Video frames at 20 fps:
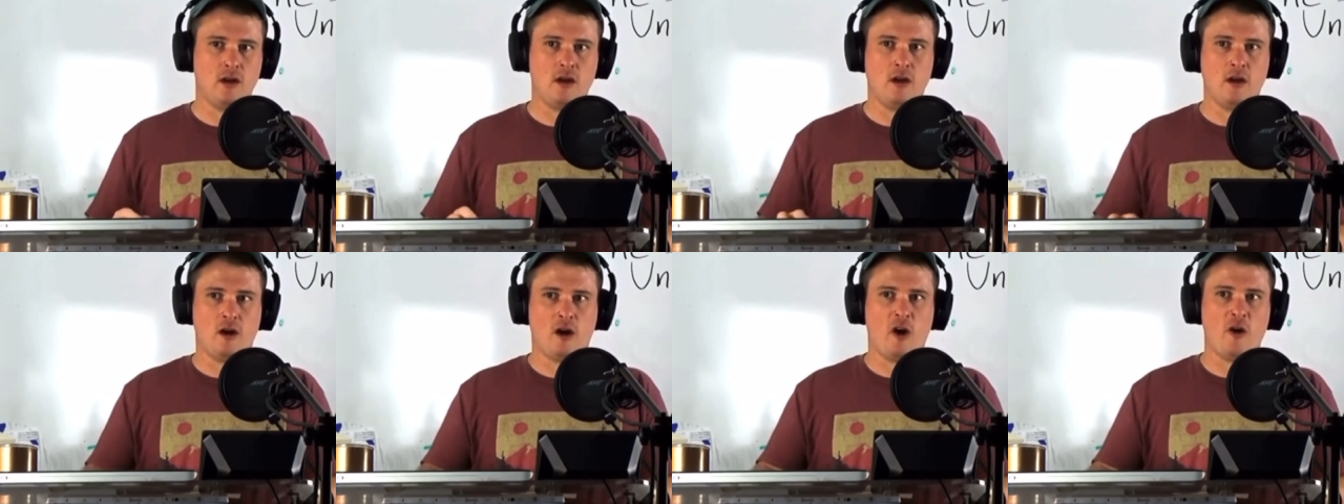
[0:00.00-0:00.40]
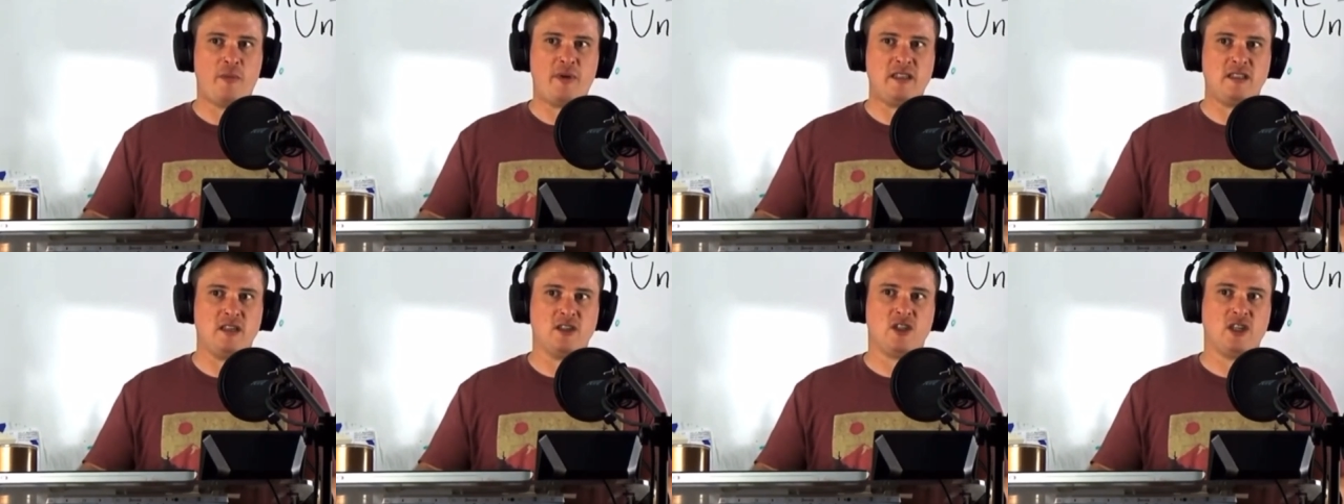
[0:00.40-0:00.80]
Our
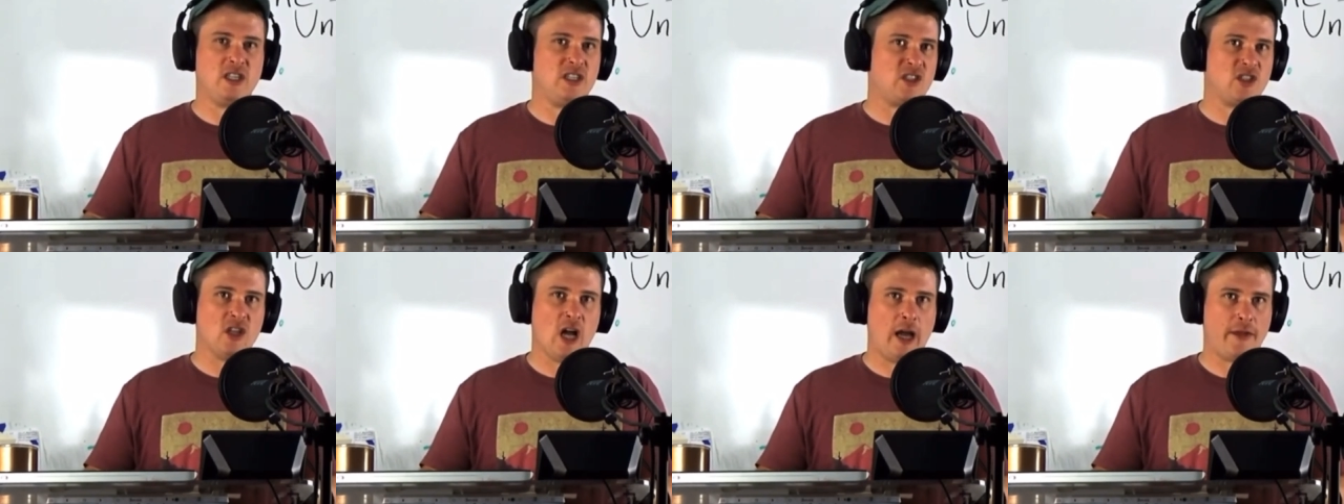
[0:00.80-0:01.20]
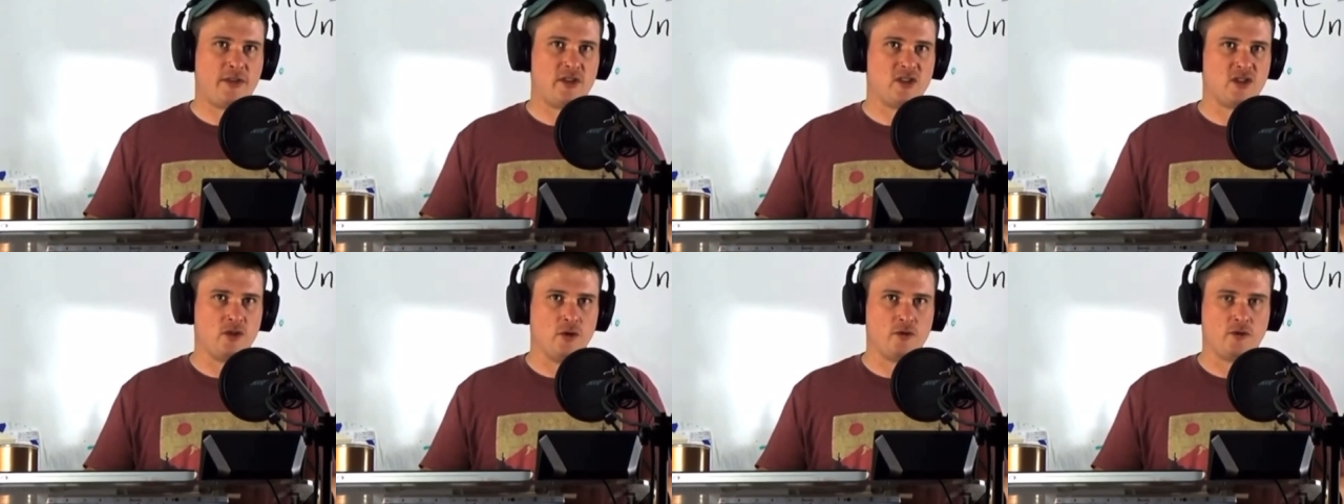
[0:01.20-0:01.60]
position is not
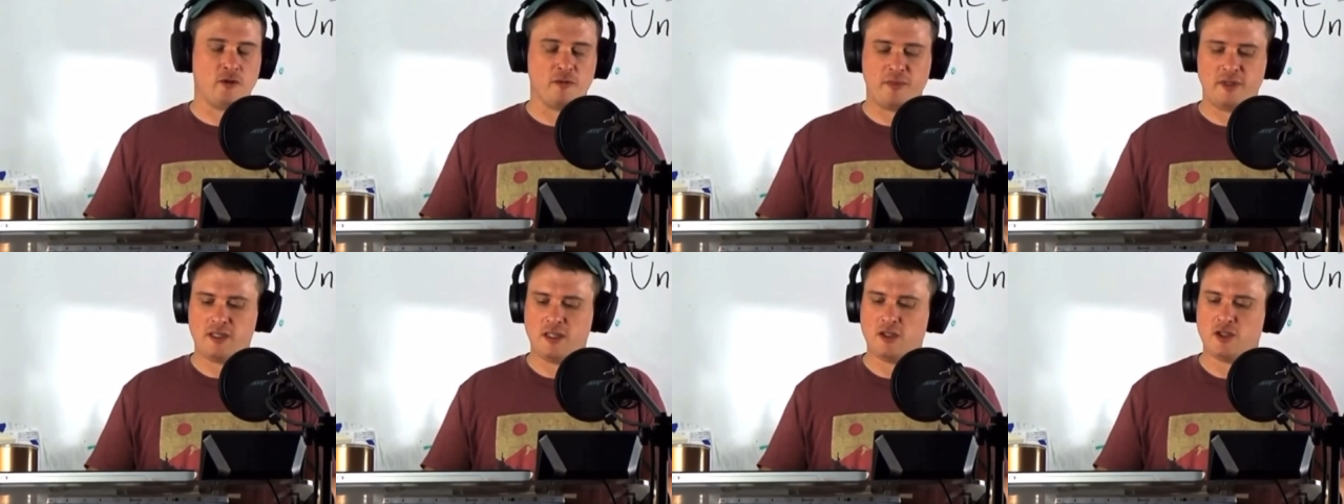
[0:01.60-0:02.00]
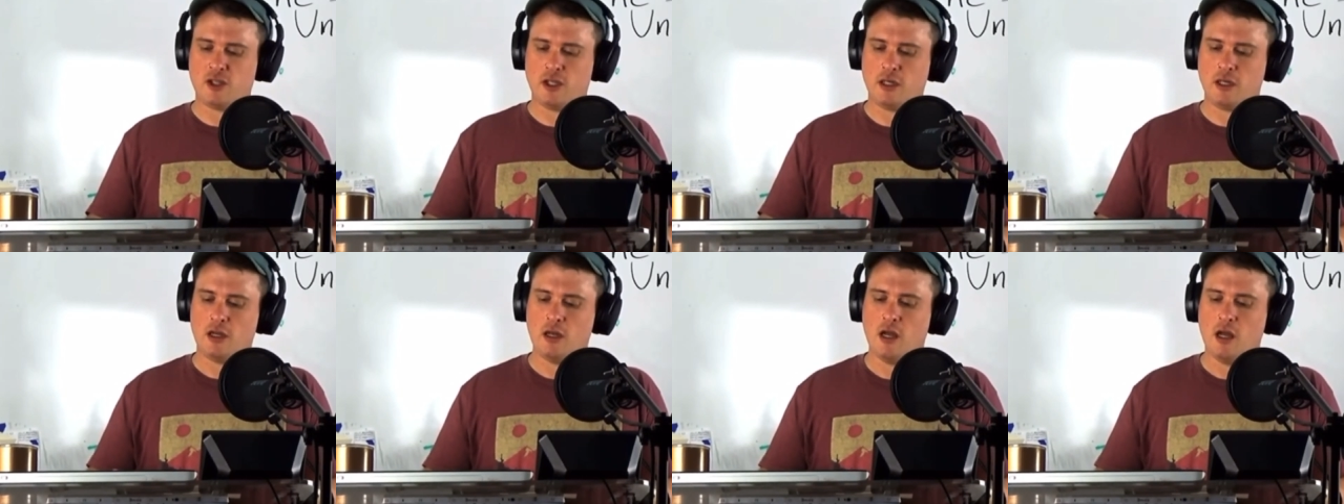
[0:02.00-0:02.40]
this neutral position.